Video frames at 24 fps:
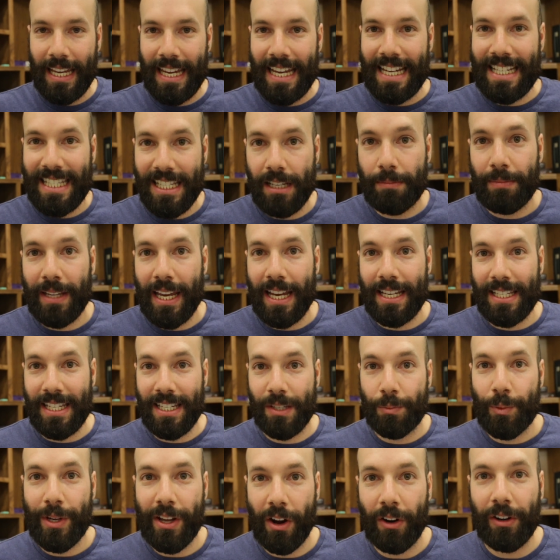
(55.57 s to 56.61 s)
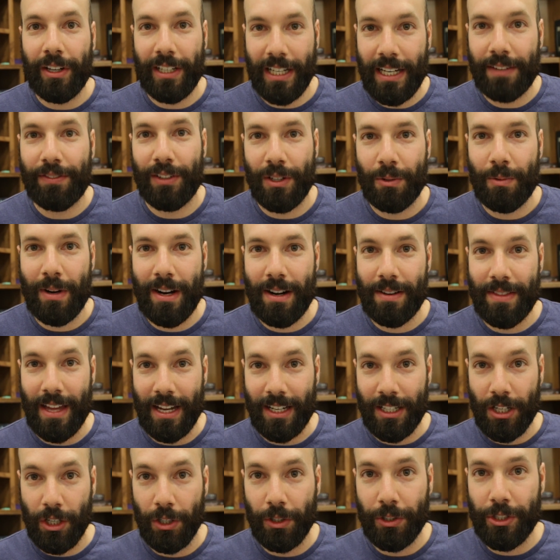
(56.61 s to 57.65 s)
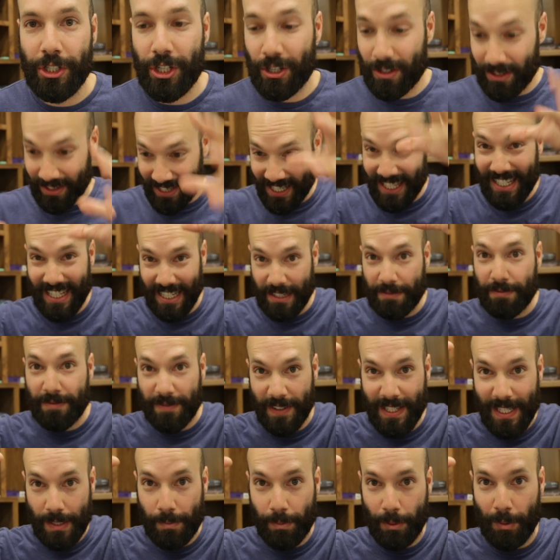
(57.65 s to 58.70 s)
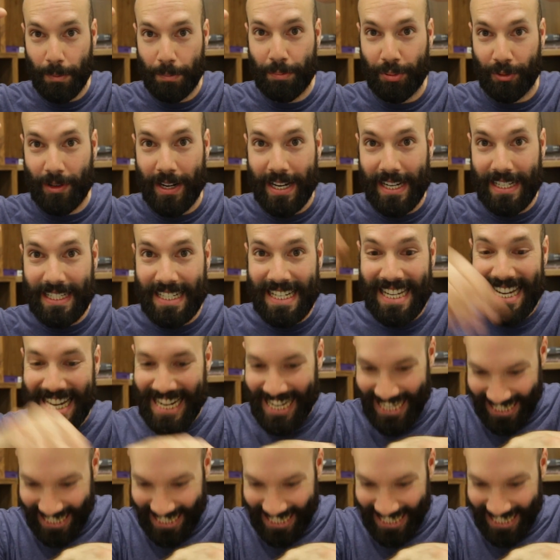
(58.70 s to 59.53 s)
In some cases, we aren't even aware that culture, this invisible brain,